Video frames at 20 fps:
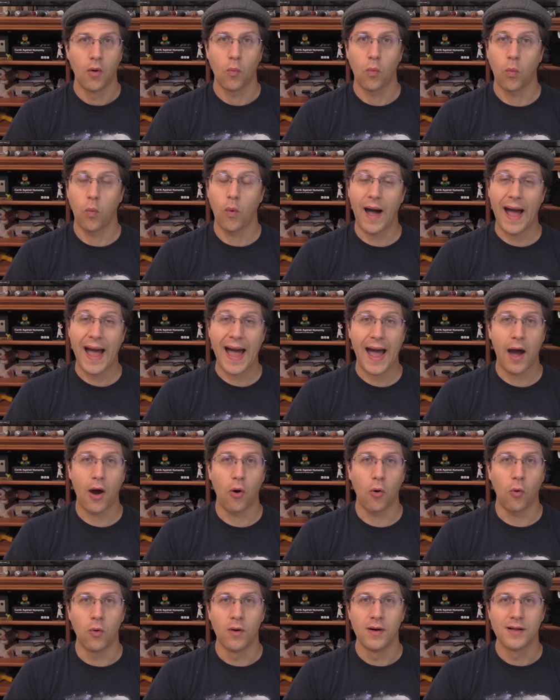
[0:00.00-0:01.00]

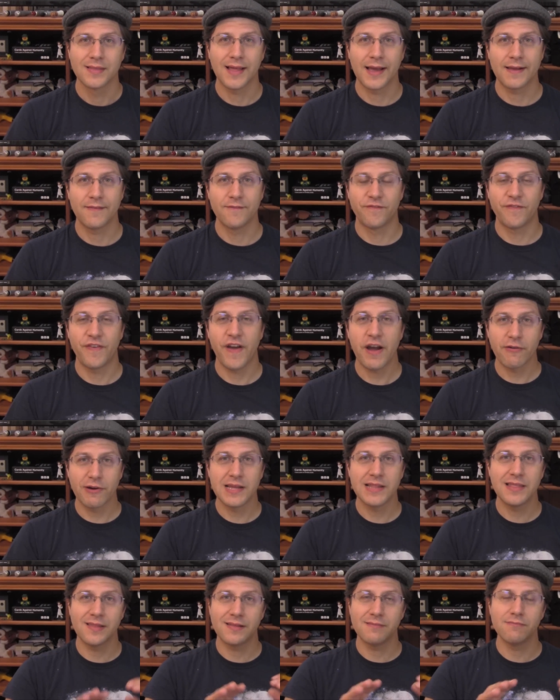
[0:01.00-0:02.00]
wow like
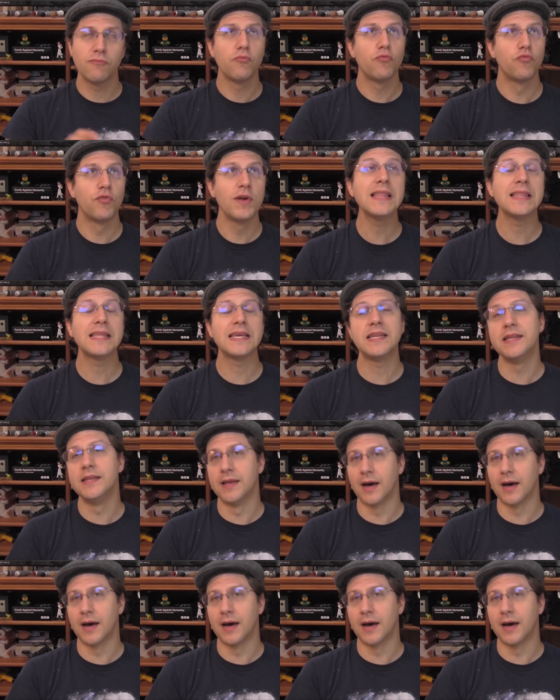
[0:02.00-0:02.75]
very really